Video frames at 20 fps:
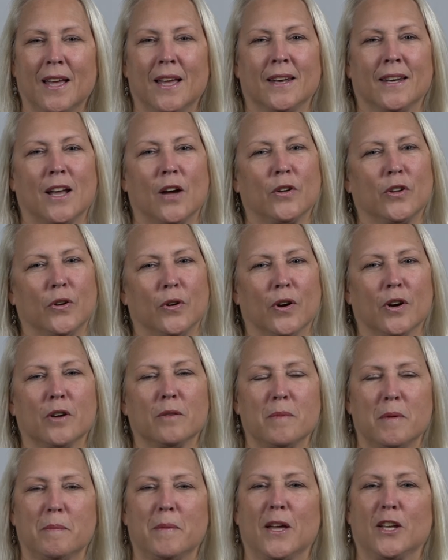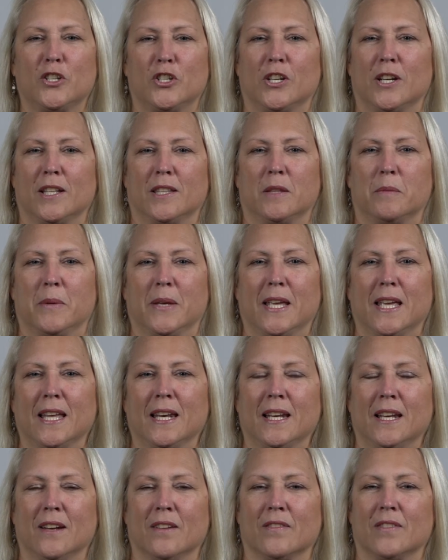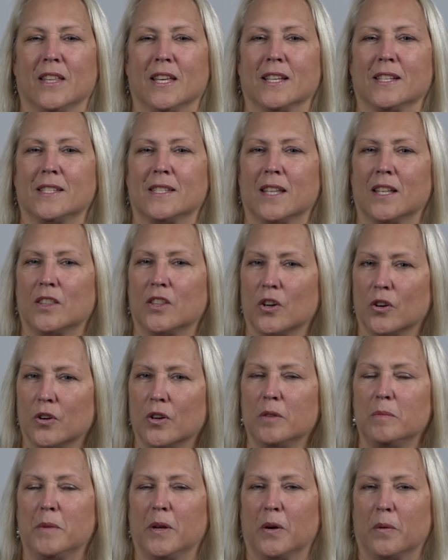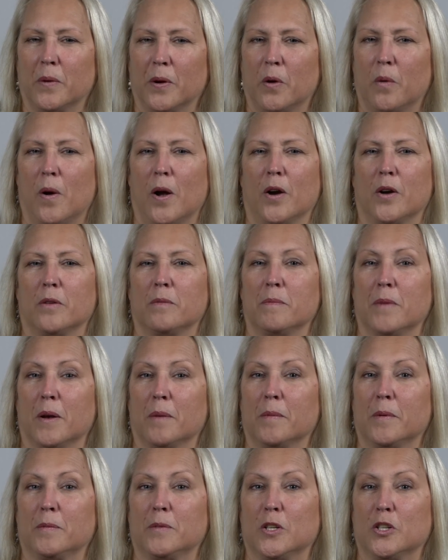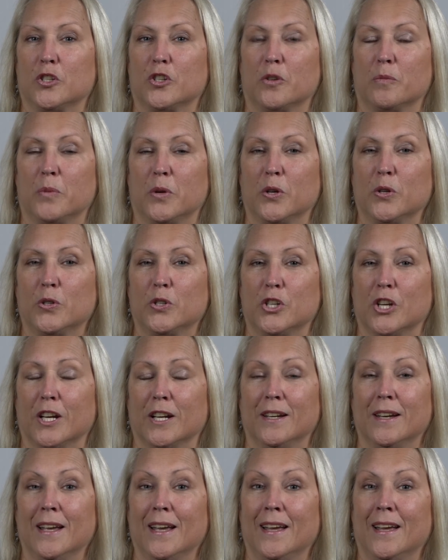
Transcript: Now, you heard me mention at the beginning of this that there could be a required minimum distribution